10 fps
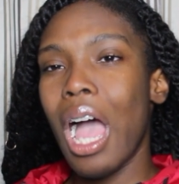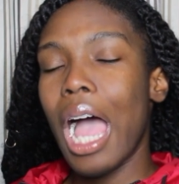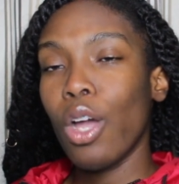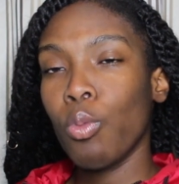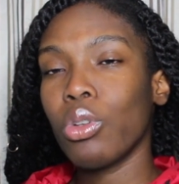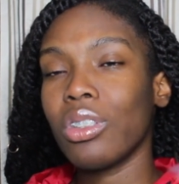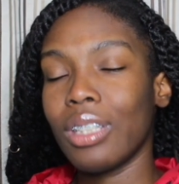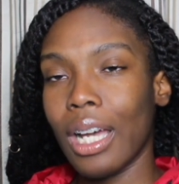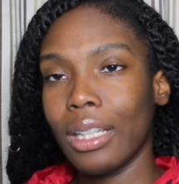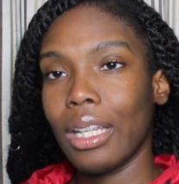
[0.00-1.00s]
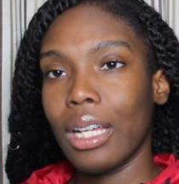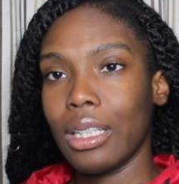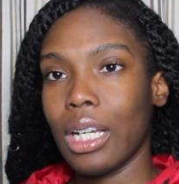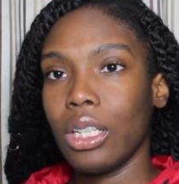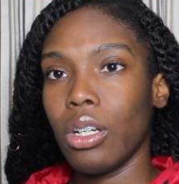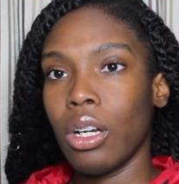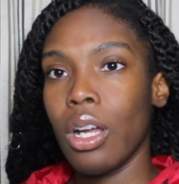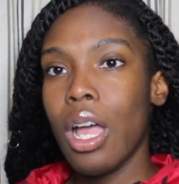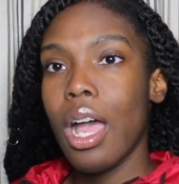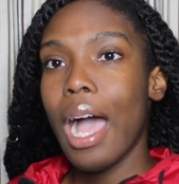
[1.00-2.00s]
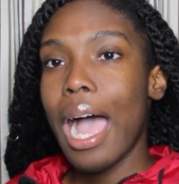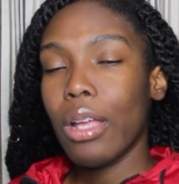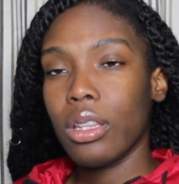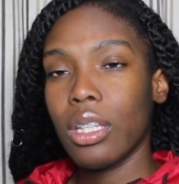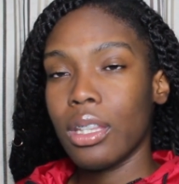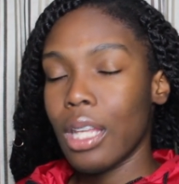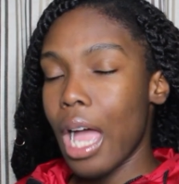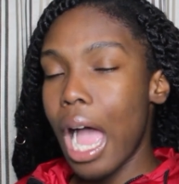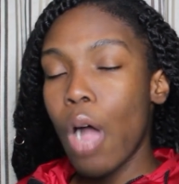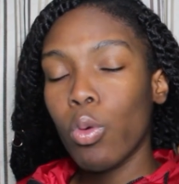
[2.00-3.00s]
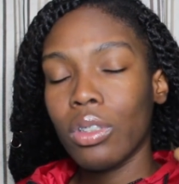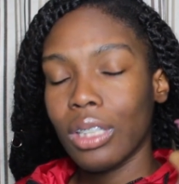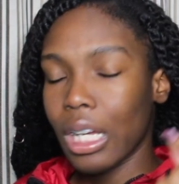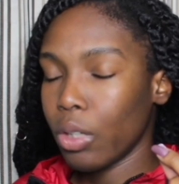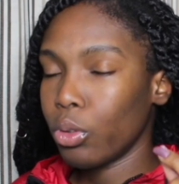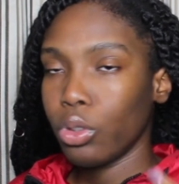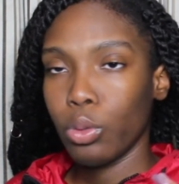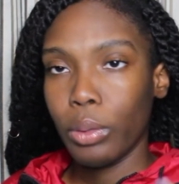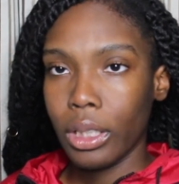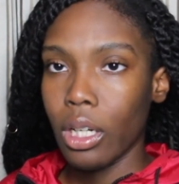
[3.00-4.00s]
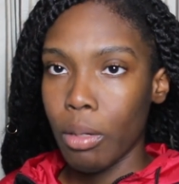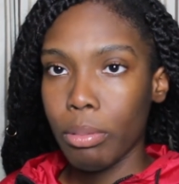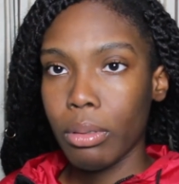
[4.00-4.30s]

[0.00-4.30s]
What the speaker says: I almost died that night, y'all. I was not going to wake up.